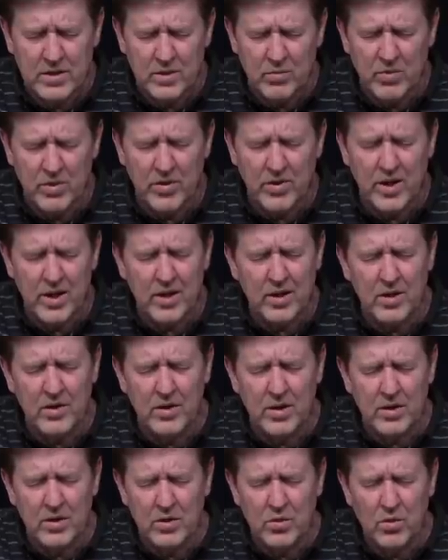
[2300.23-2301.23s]
We thank
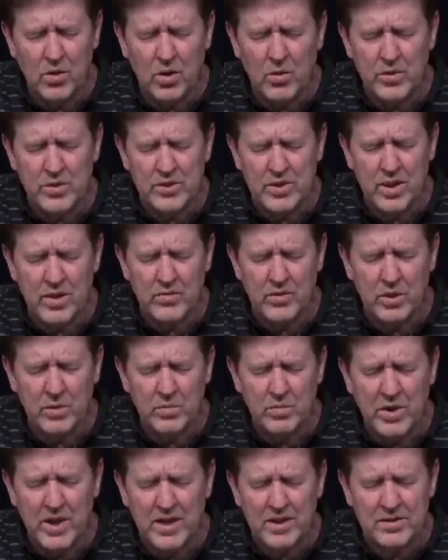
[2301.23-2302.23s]
you that you always have your
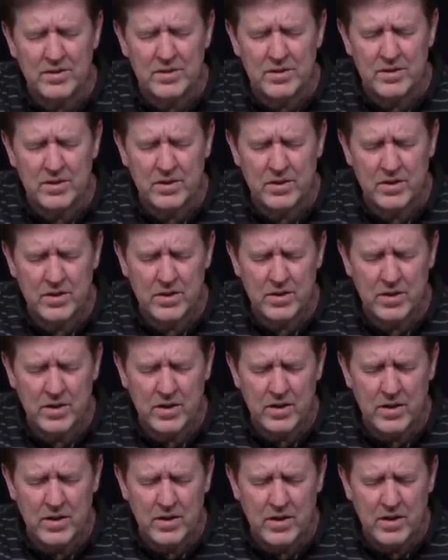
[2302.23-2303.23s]
best
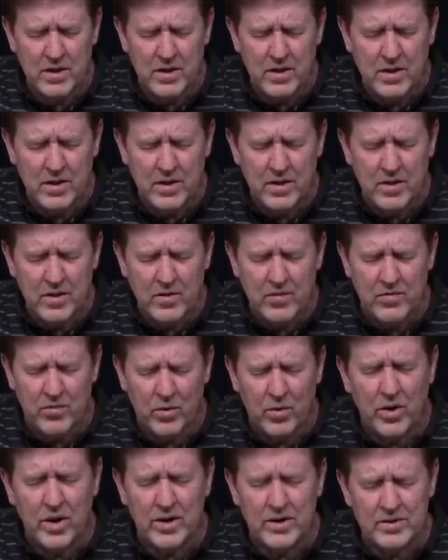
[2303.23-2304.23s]

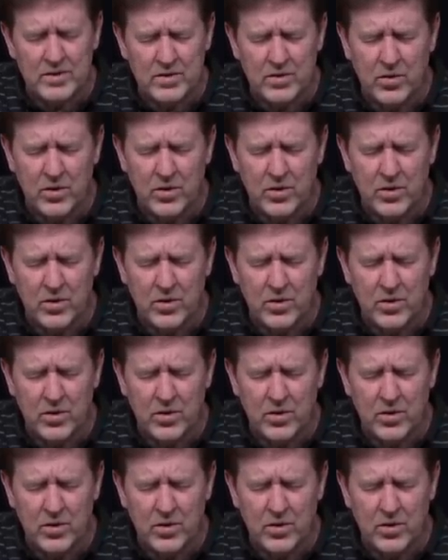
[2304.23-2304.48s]
for us,